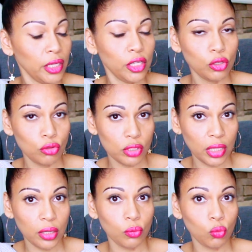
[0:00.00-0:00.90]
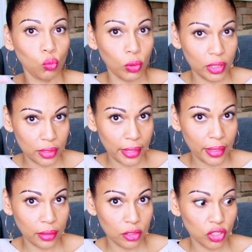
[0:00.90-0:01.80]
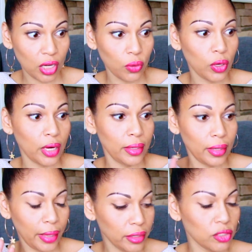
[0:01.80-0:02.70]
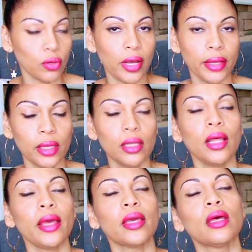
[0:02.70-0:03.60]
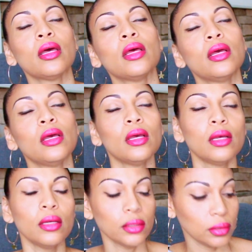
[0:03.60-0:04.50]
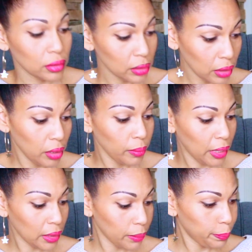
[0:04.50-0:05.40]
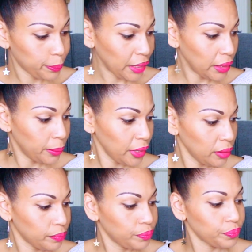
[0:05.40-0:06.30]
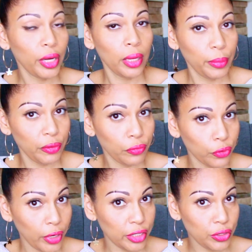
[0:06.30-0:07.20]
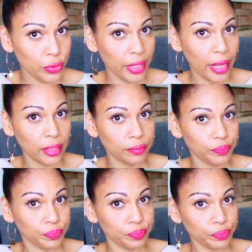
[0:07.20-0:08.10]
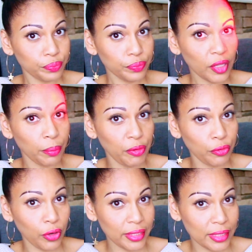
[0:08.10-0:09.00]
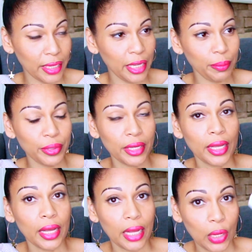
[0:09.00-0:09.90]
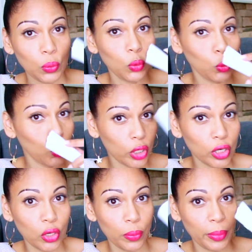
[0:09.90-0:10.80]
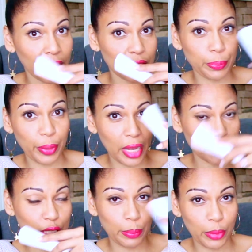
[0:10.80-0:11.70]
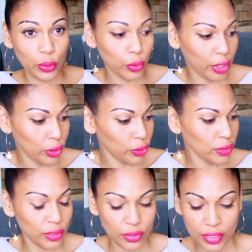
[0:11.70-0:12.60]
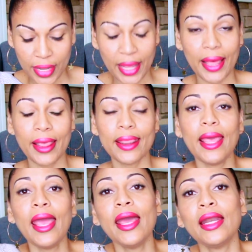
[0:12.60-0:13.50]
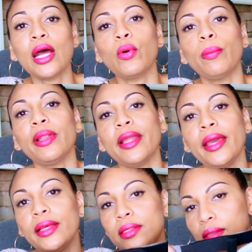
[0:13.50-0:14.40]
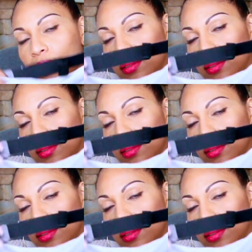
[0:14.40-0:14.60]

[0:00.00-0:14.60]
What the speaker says: using once I get out the shower at night, so I can like sleep like a baby. But before I do that, before I sleep, I will work on my spots and my wrinkles, and then I will place